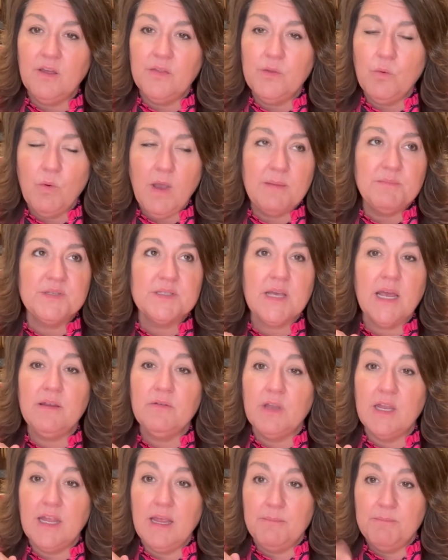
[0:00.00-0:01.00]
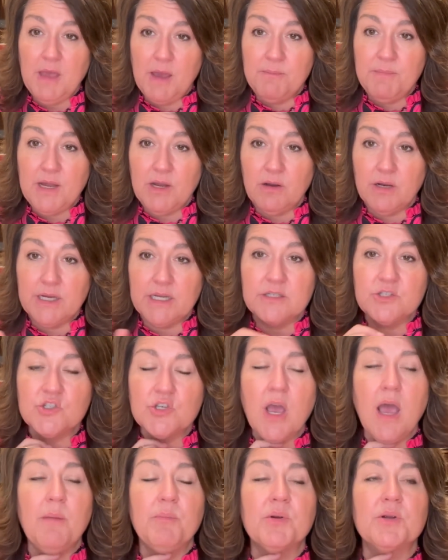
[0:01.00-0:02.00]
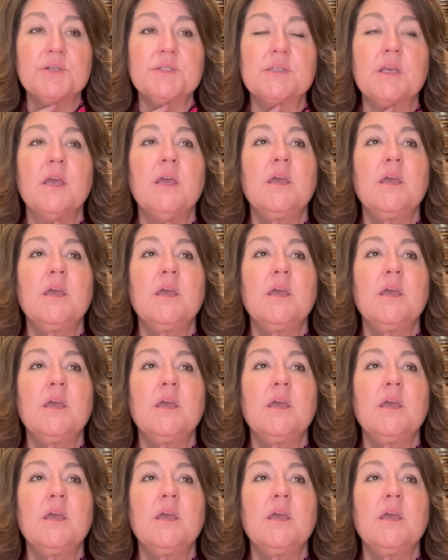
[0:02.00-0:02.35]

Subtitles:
on the website, American shoppers.